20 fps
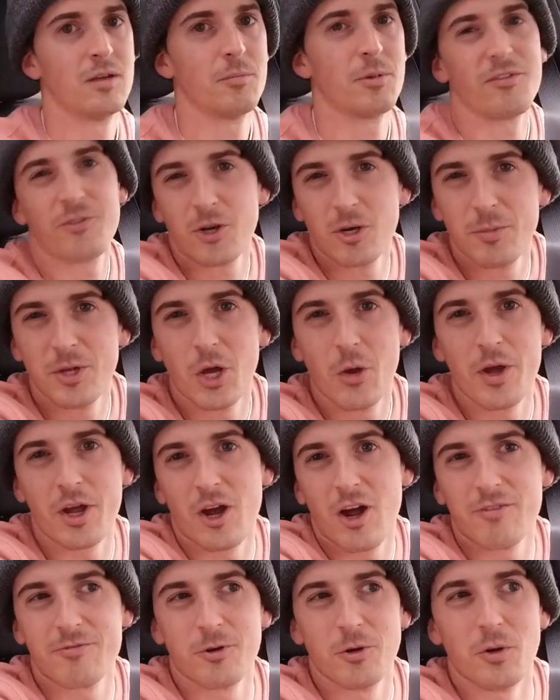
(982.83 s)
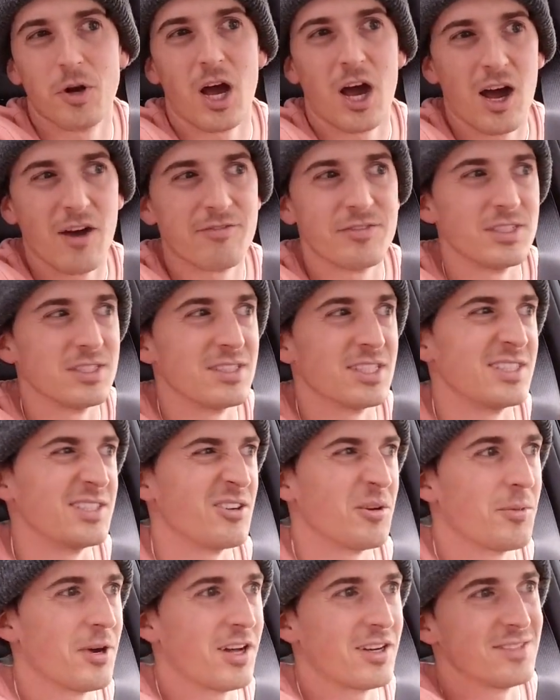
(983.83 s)
But if you're gonna be going off-road often, then the
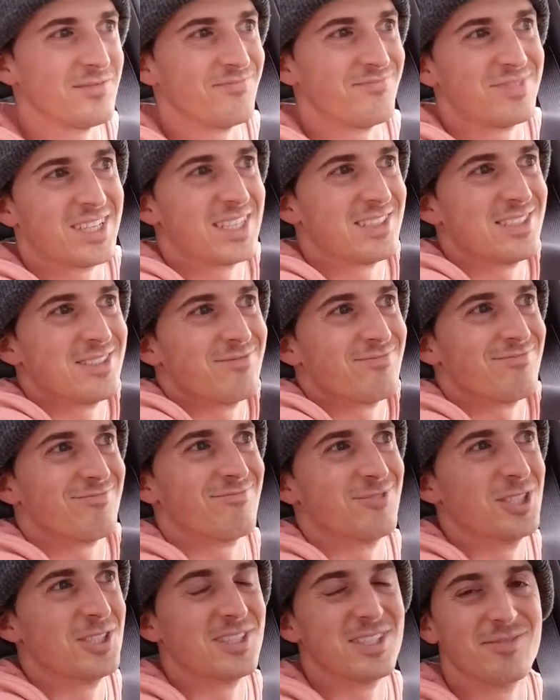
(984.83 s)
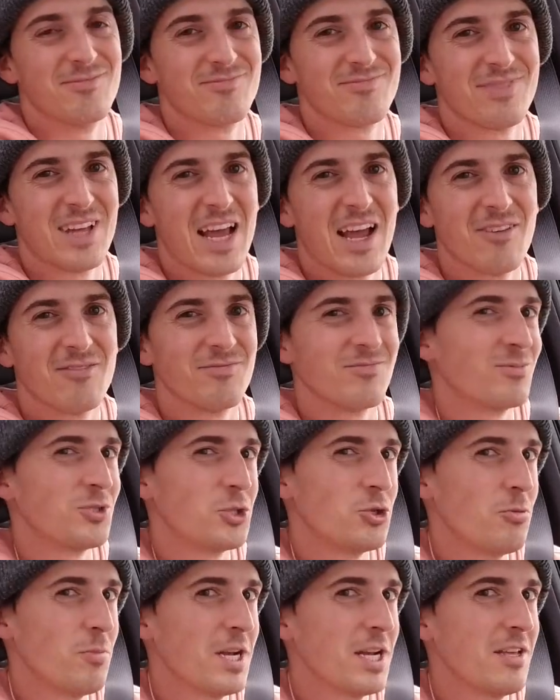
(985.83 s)
Armada doesn't really have
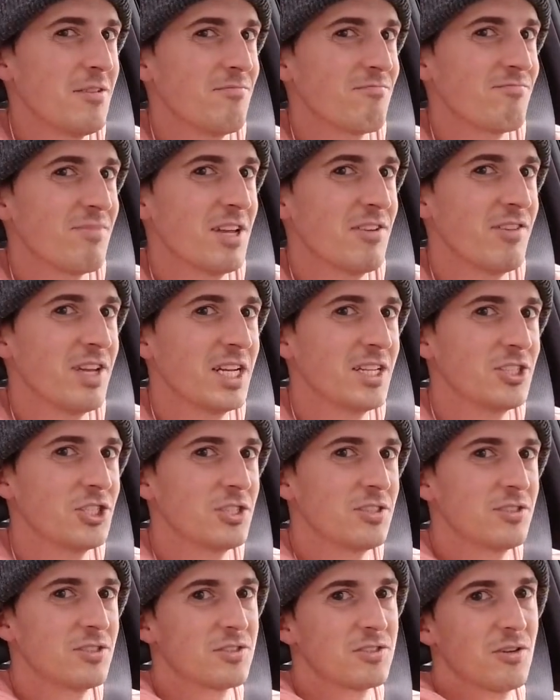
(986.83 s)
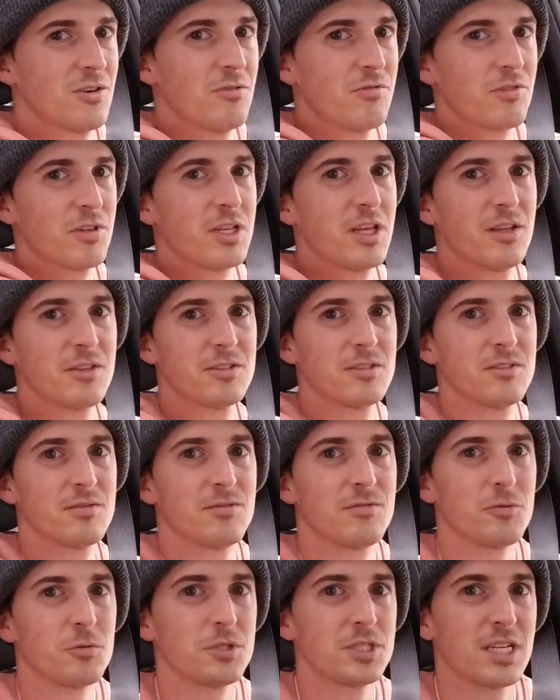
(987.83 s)
too many advantages over the other
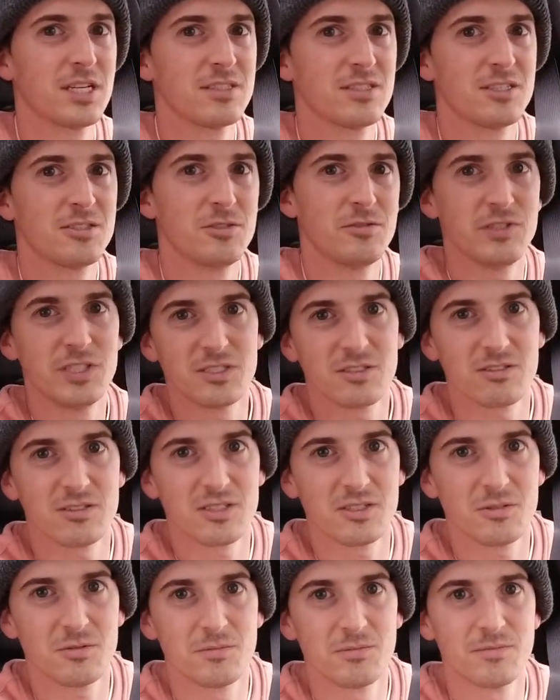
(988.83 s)
full-size SUVs on sale.